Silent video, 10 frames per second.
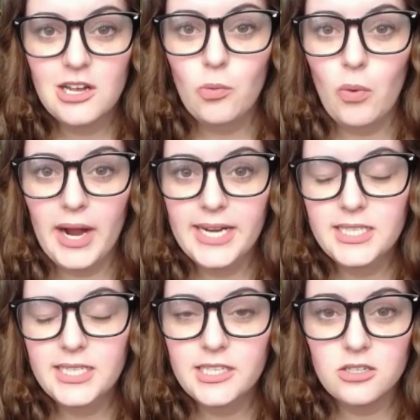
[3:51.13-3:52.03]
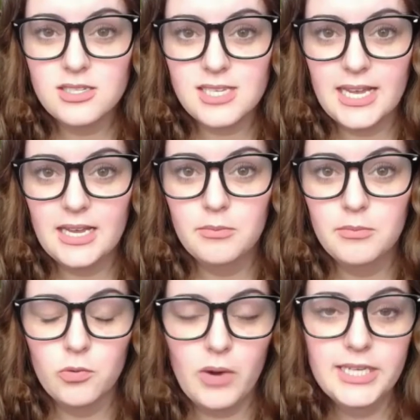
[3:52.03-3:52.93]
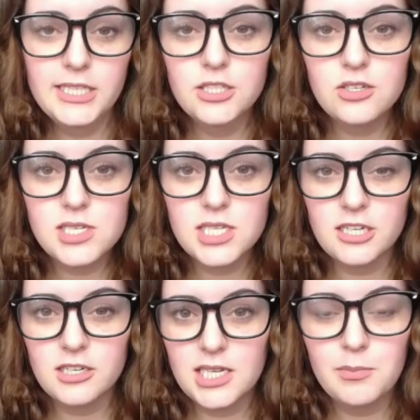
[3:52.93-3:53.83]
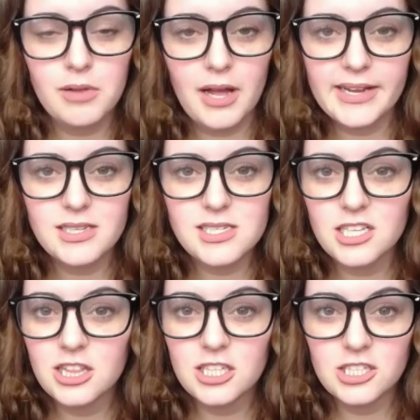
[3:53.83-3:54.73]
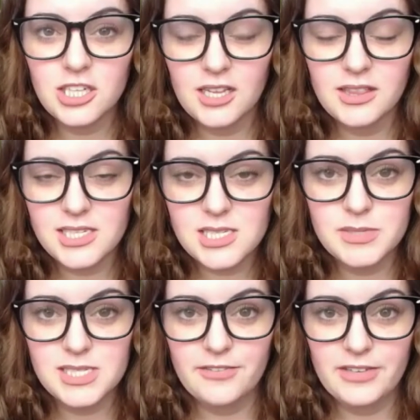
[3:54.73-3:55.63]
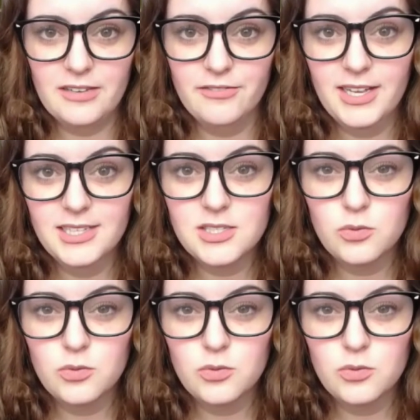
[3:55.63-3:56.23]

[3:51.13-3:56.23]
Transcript: Why did your SIEM or why did your security appliance alert on this specific event?